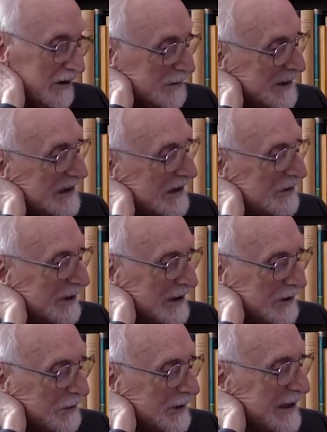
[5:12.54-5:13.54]
admitted right
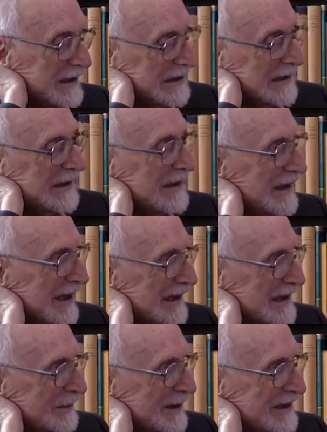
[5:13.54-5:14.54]
away
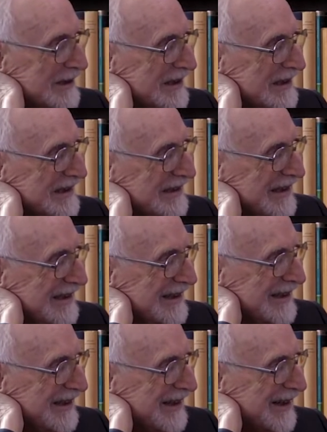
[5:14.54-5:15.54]
at MIT.
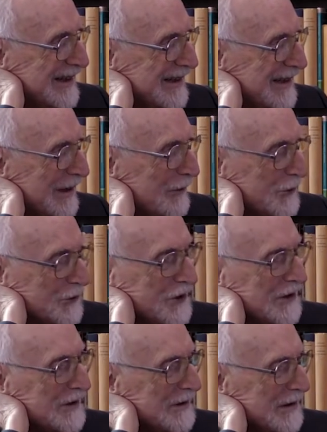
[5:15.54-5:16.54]
I was
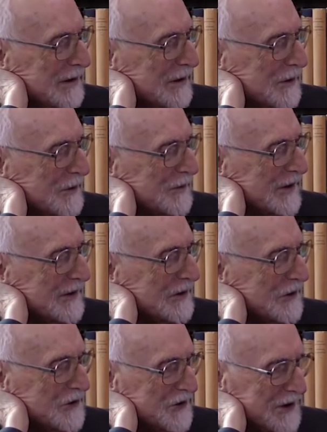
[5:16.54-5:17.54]
uh,
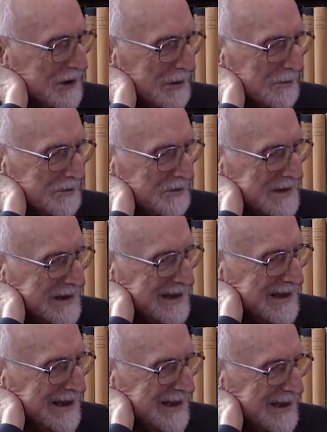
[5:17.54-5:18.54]
various um,
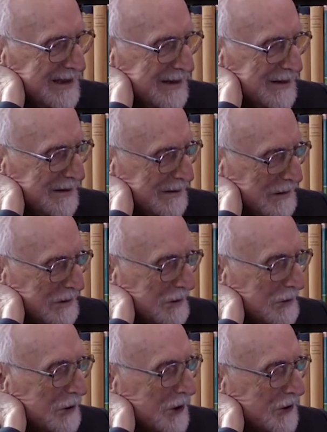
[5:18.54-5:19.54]
uh,
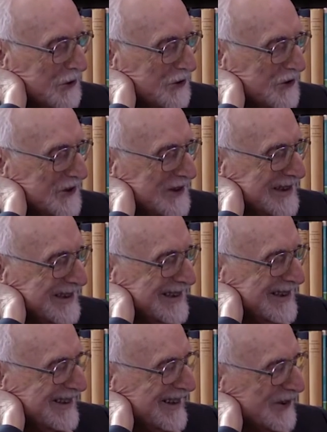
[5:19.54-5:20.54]
quirks
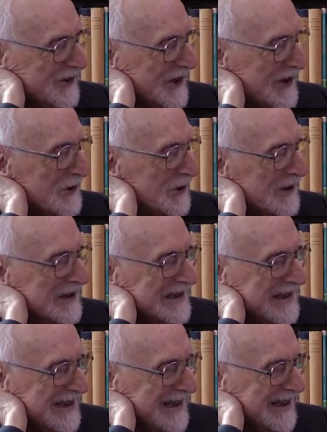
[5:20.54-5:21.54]
of scheduling.
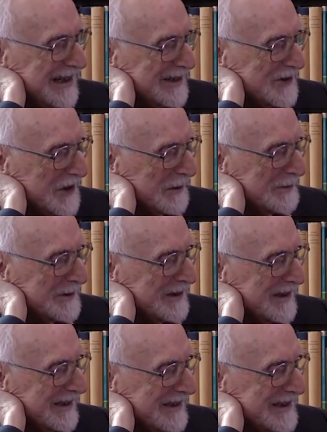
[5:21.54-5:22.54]
I skipped
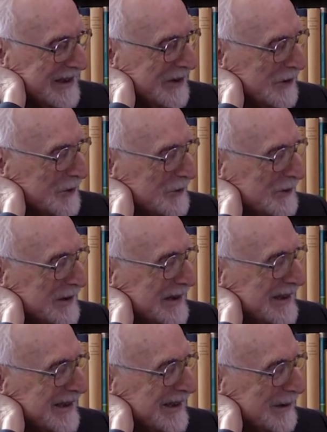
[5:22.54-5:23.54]
a year of
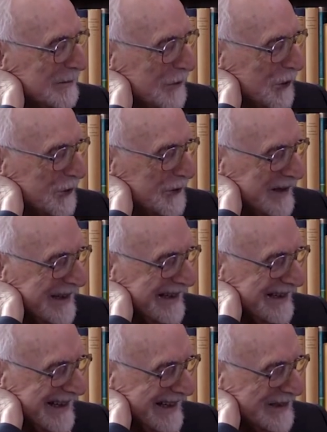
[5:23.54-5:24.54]
both
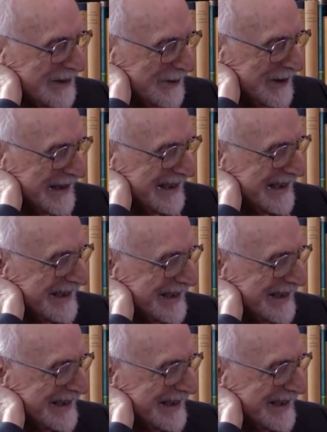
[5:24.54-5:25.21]
entering and